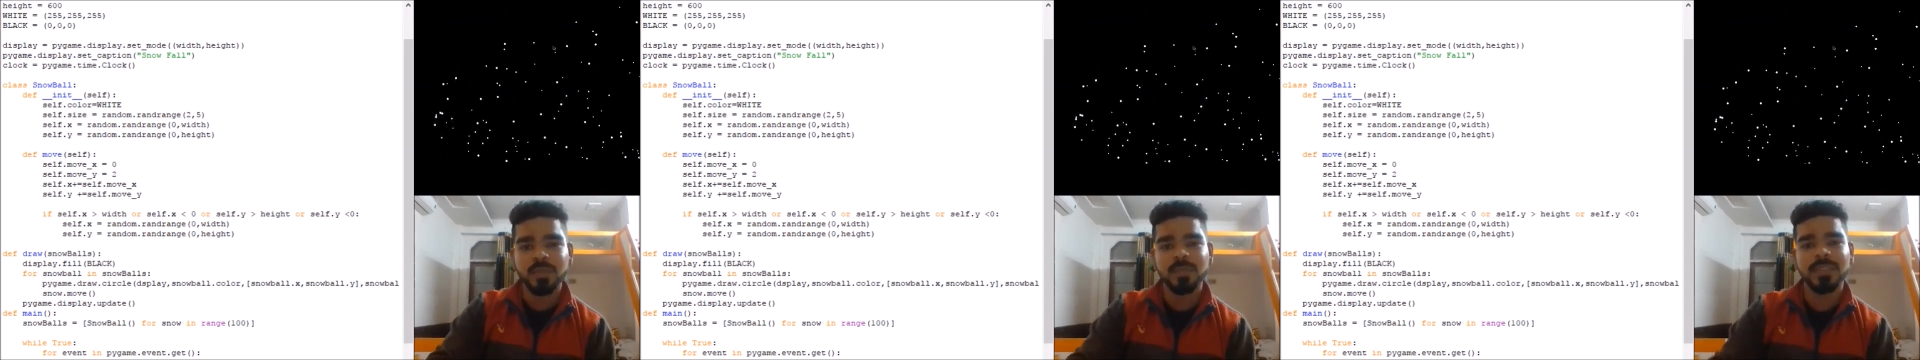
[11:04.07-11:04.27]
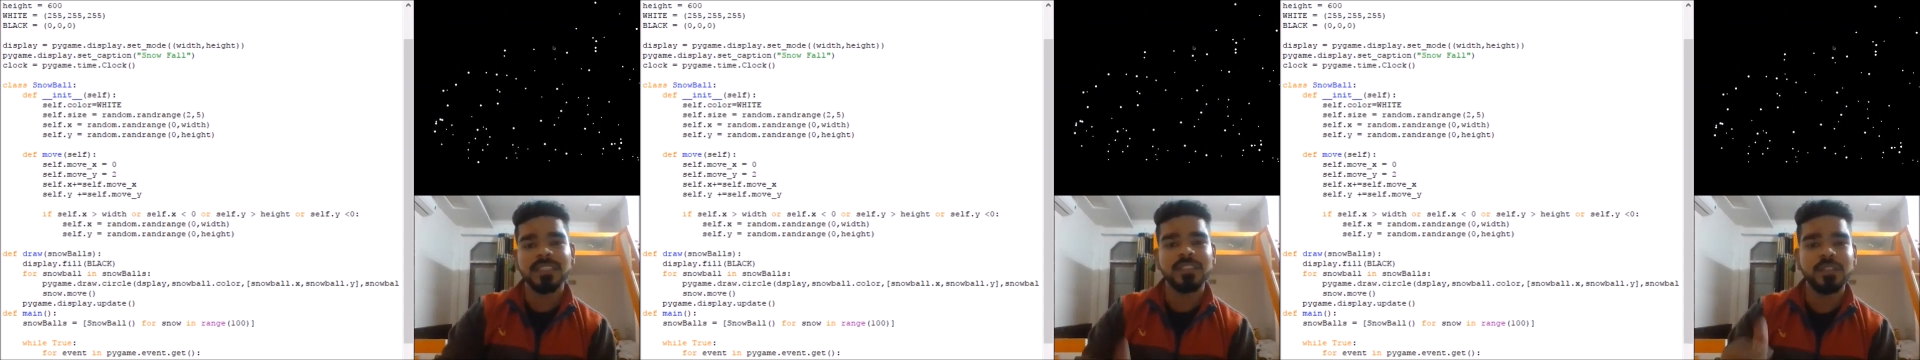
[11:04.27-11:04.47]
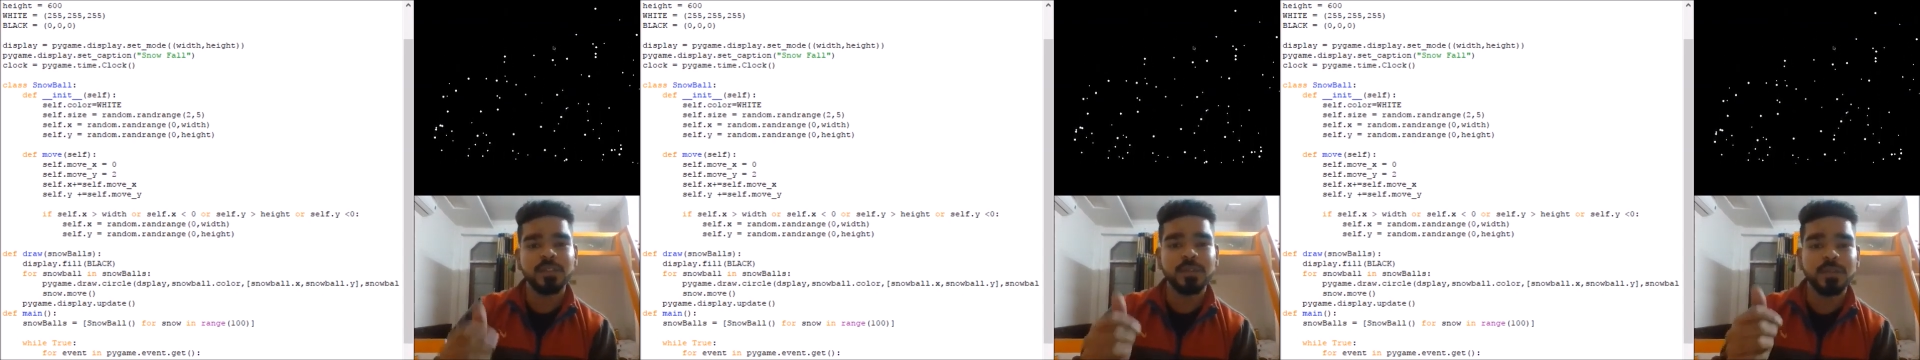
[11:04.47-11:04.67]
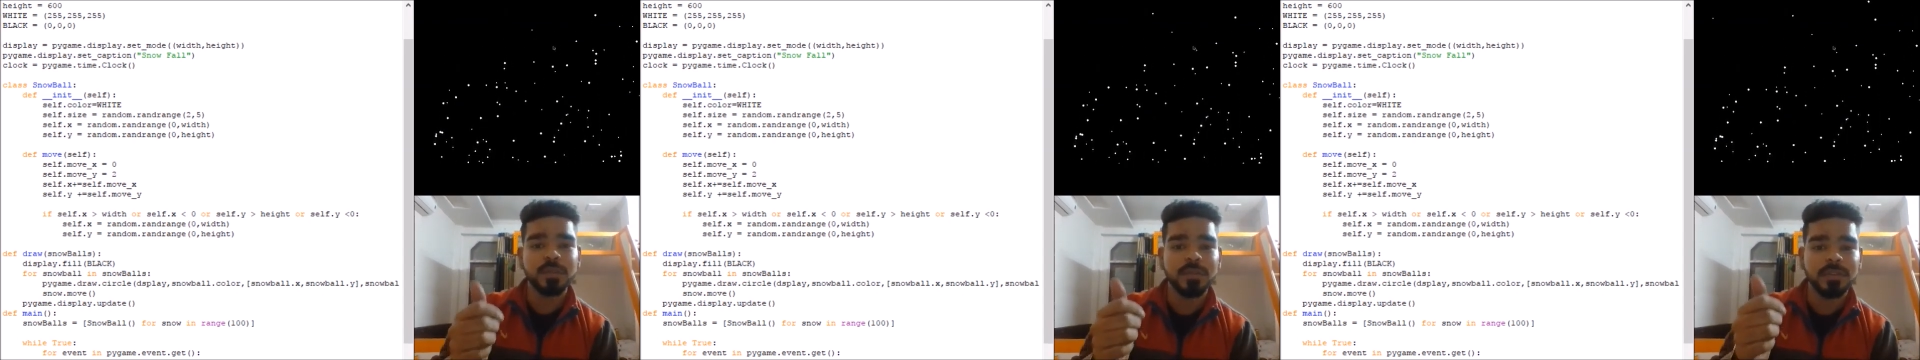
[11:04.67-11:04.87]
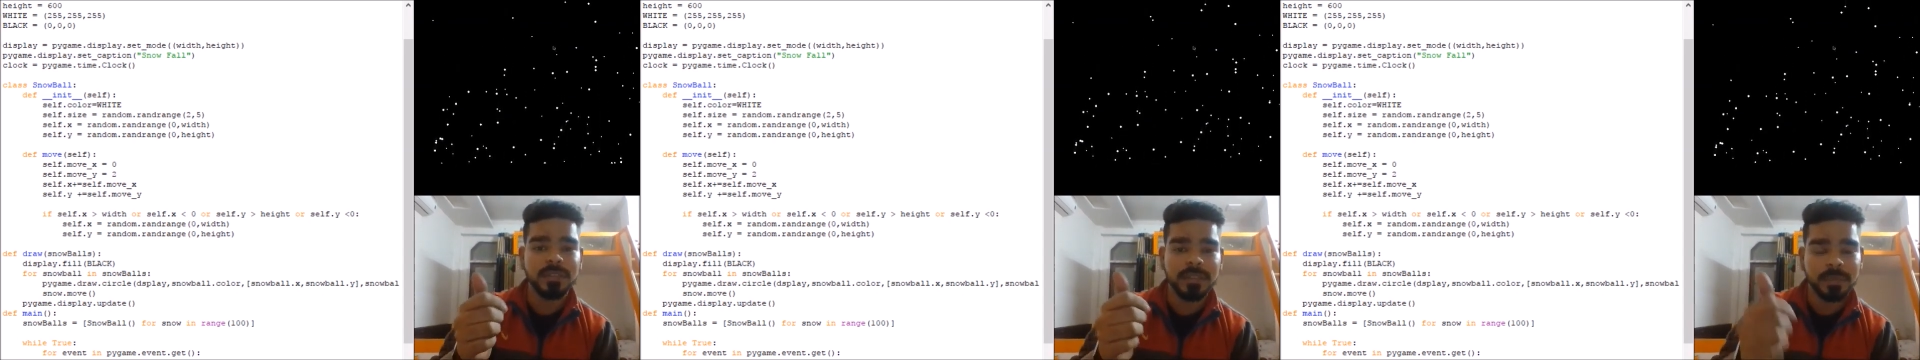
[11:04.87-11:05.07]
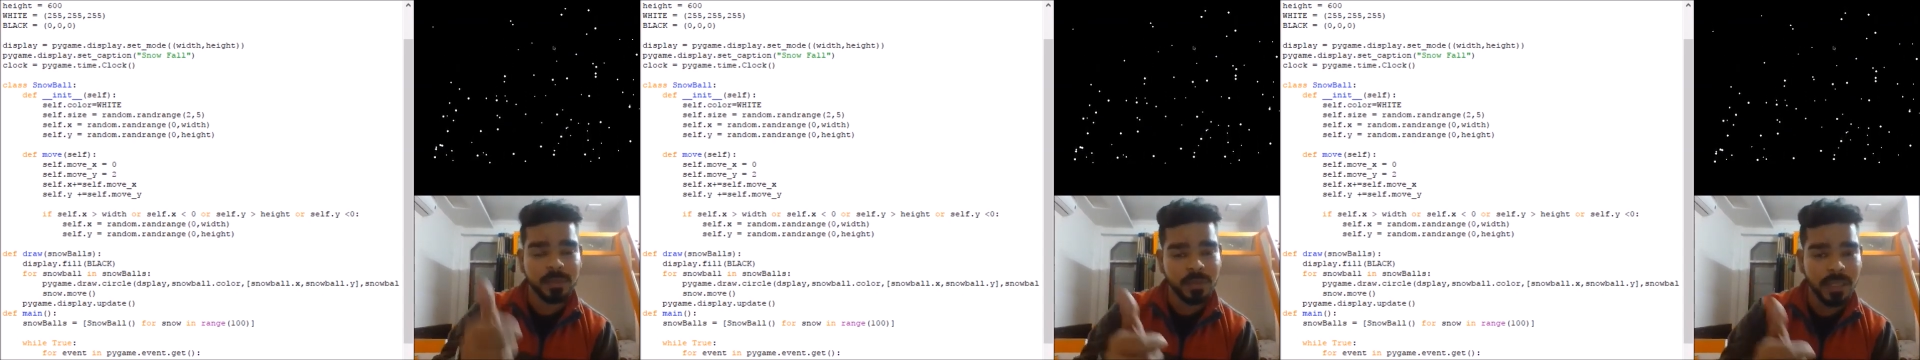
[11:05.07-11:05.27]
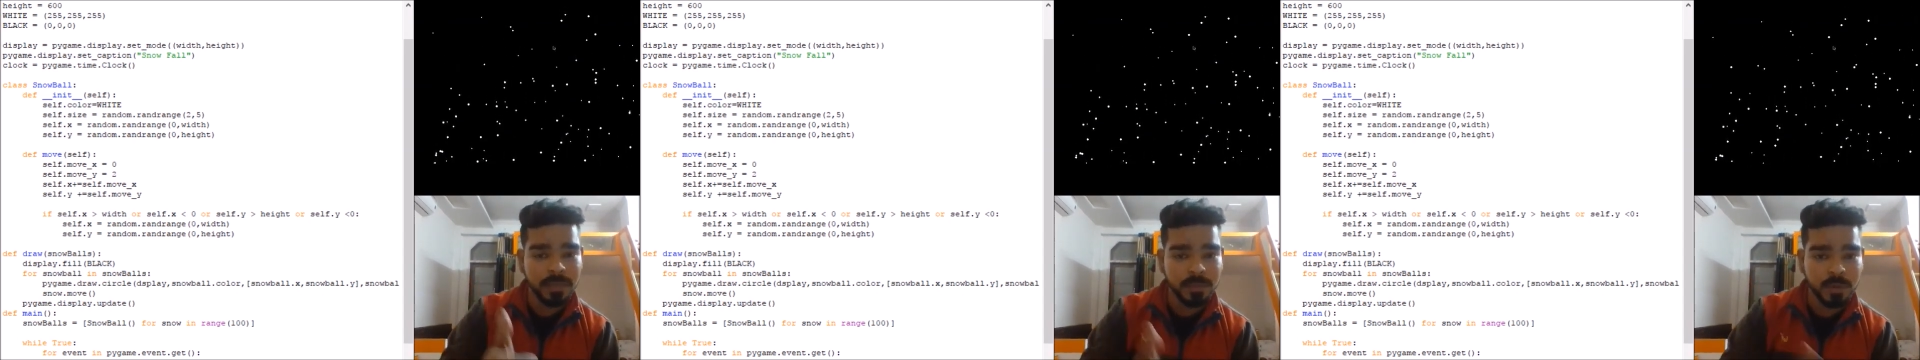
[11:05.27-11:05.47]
please do subscribe